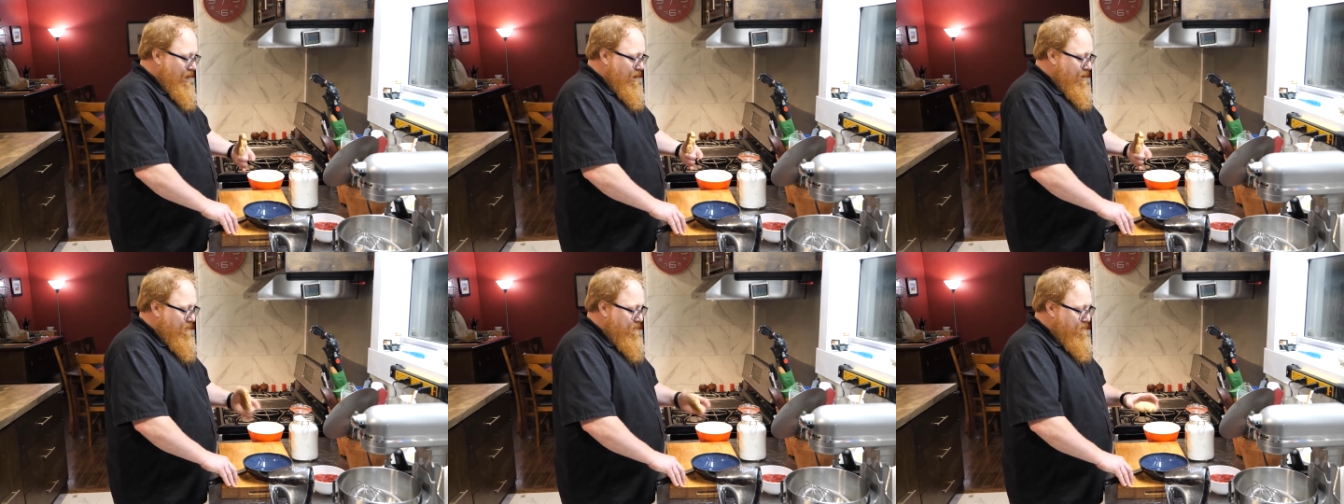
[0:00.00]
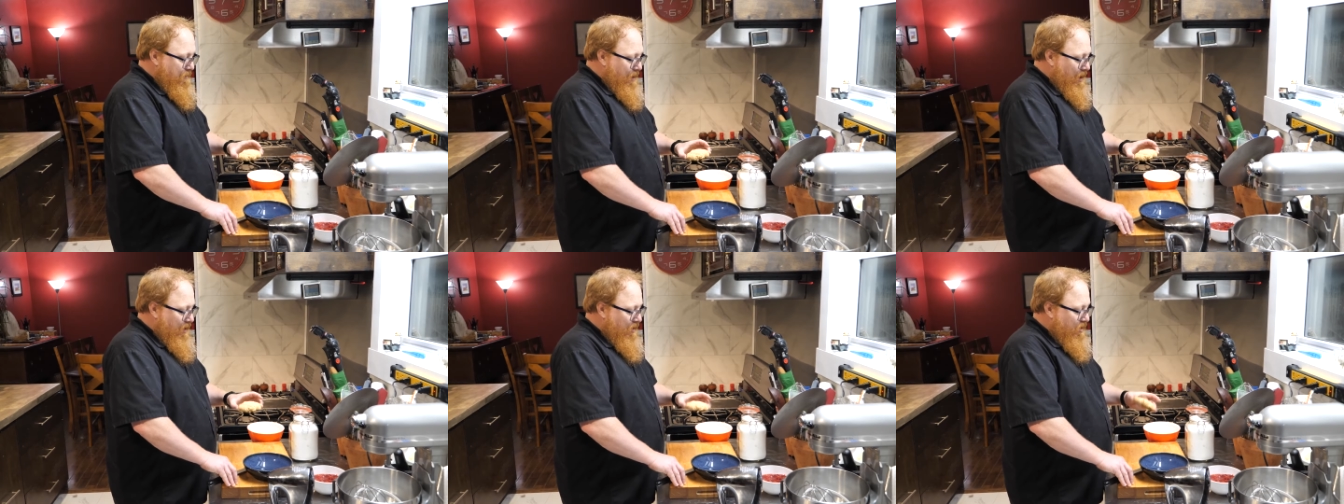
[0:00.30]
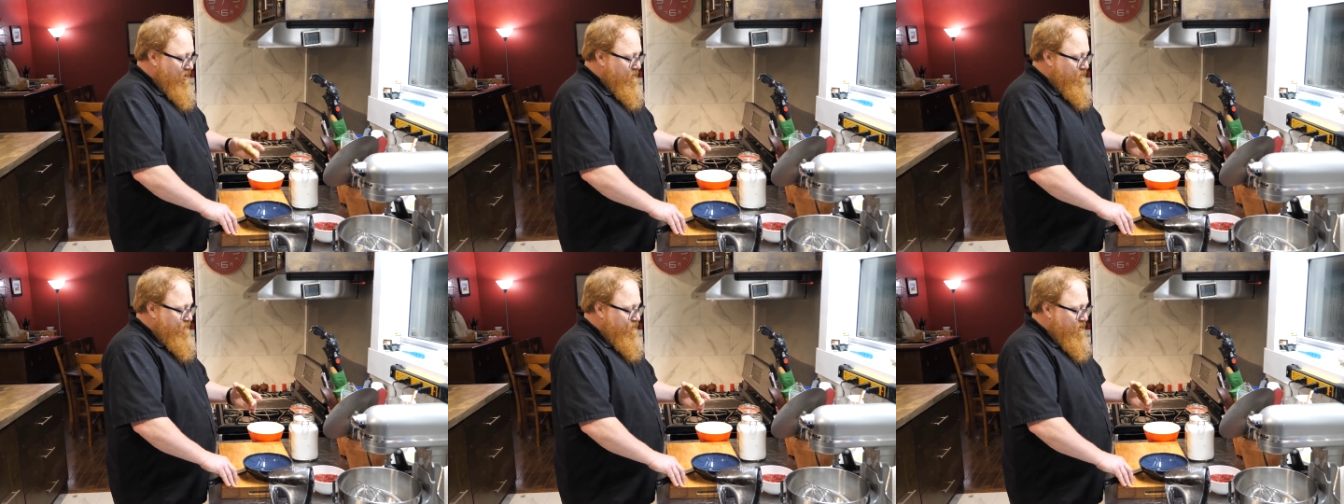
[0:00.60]
and
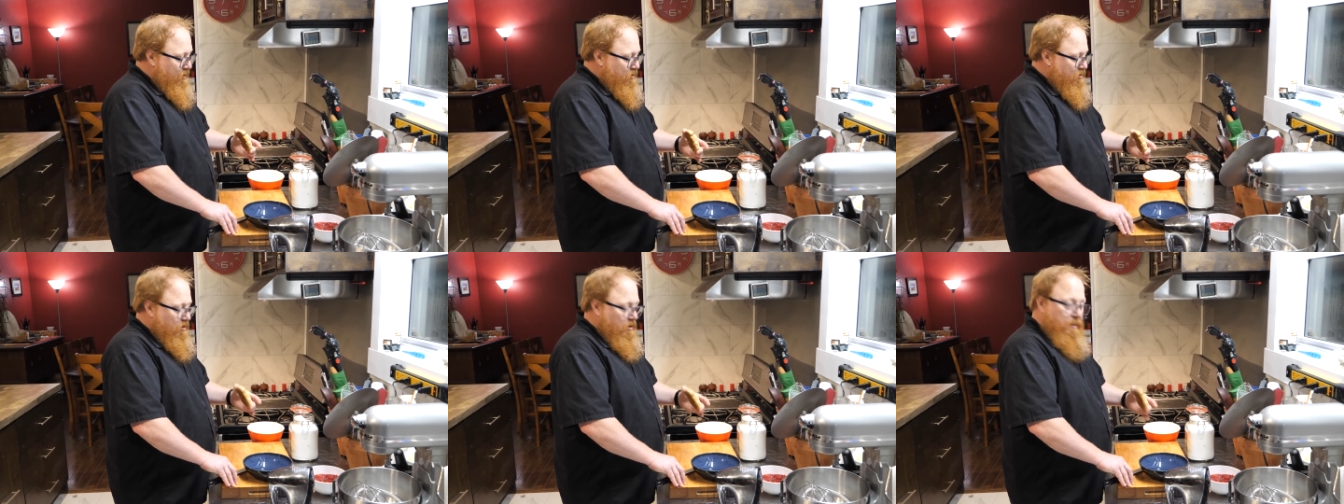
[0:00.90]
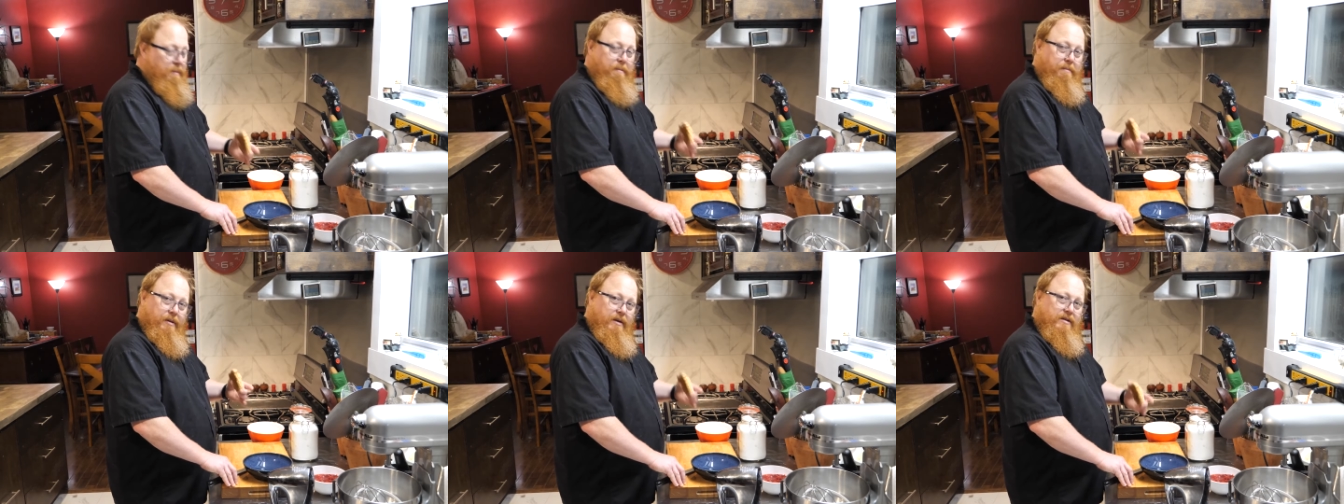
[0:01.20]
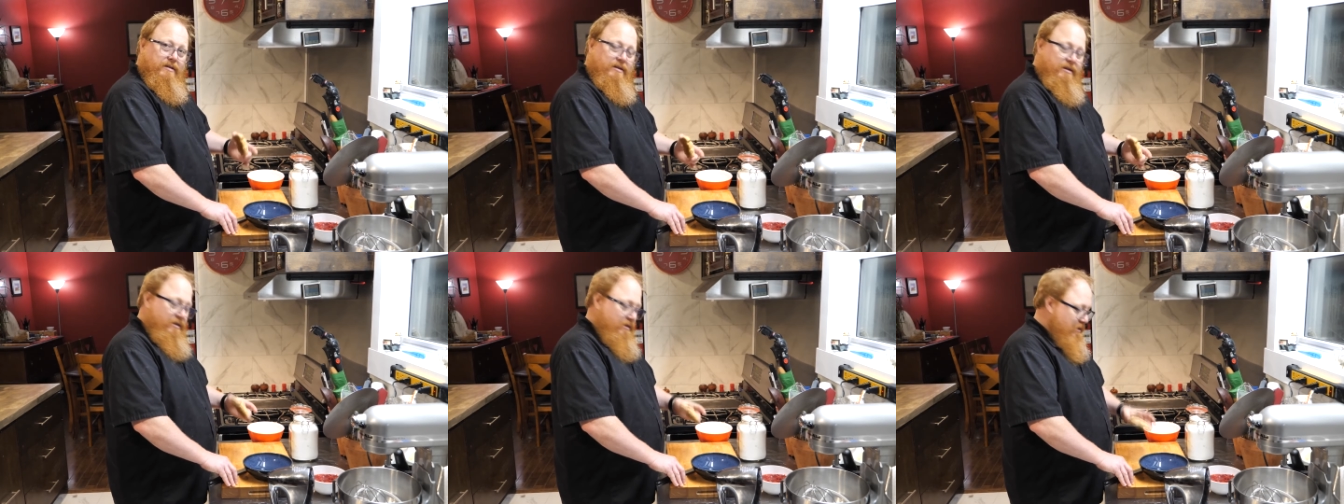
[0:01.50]
baked them sort of
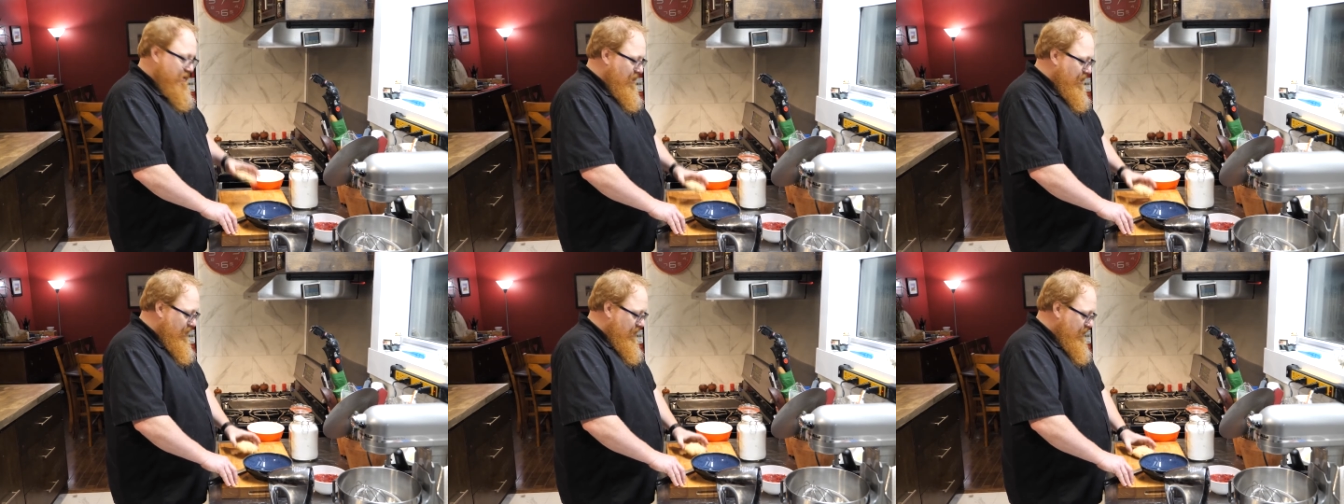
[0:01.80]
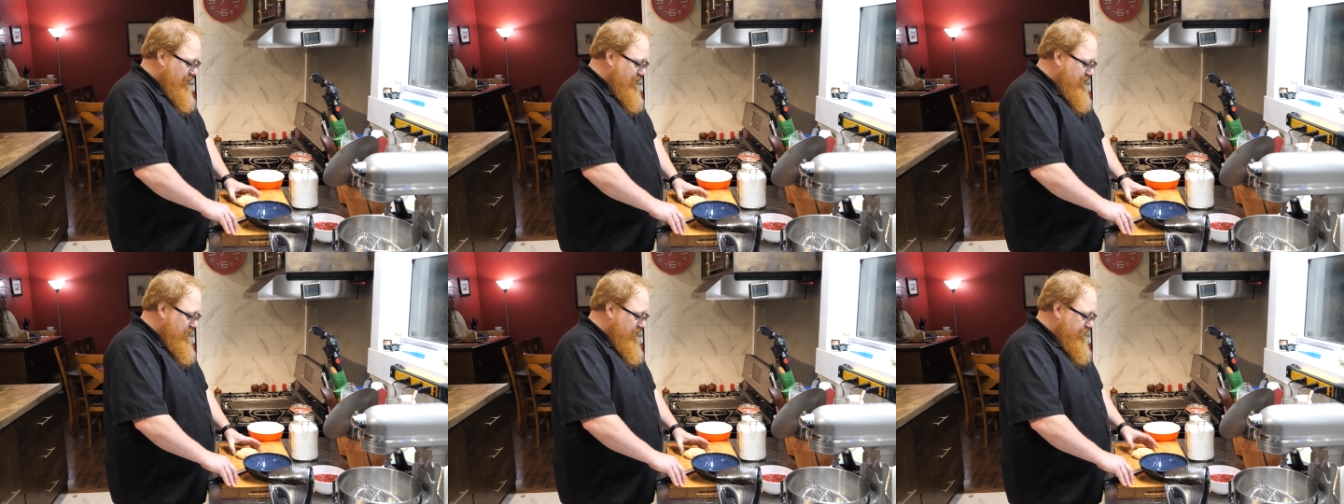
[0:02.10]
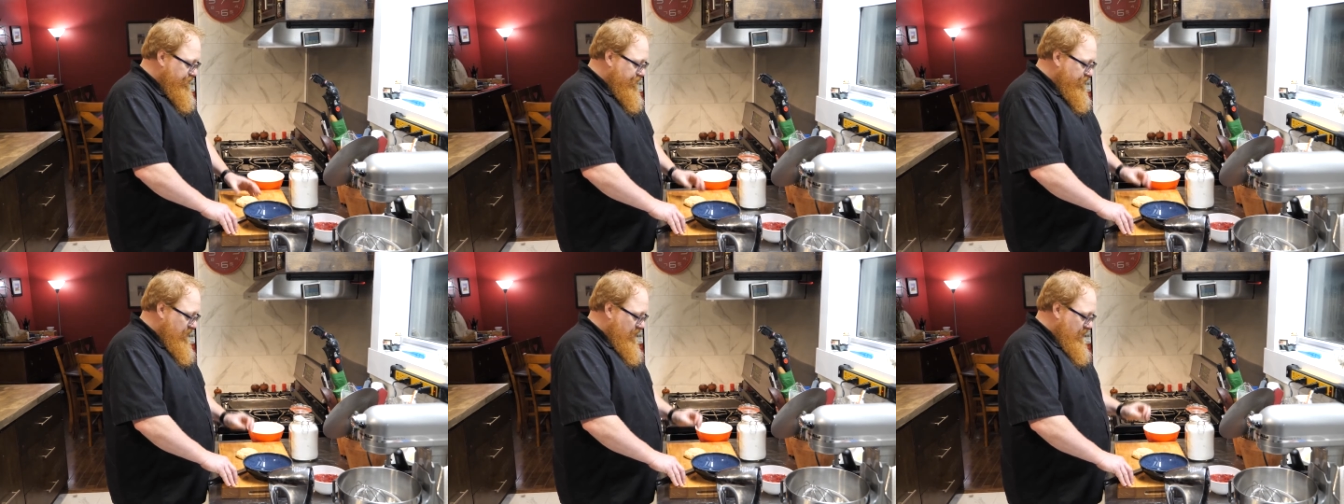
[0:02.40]
biscuit
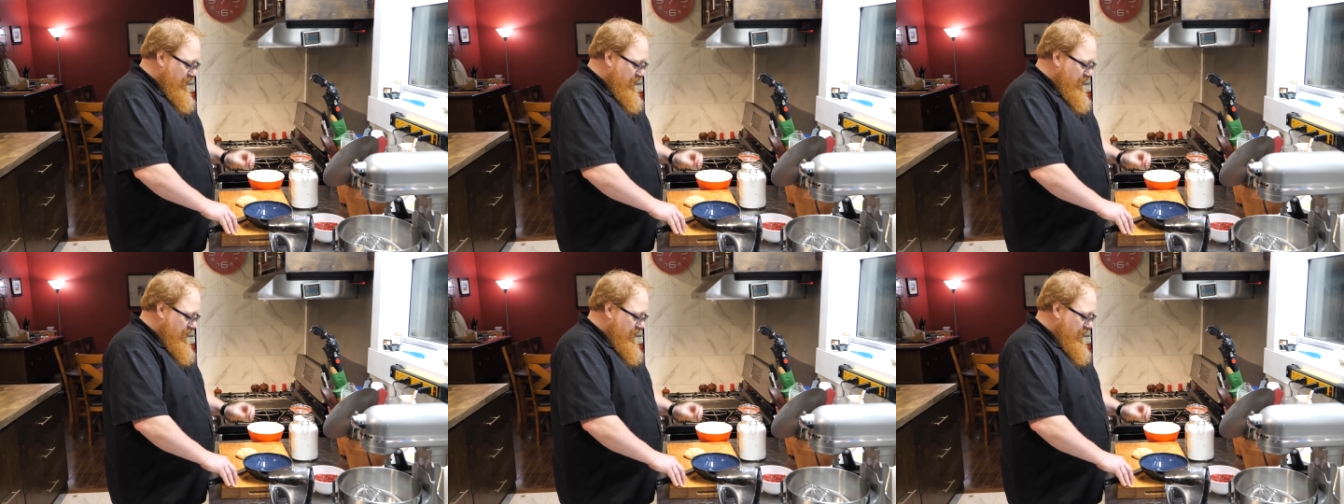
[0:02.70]
size.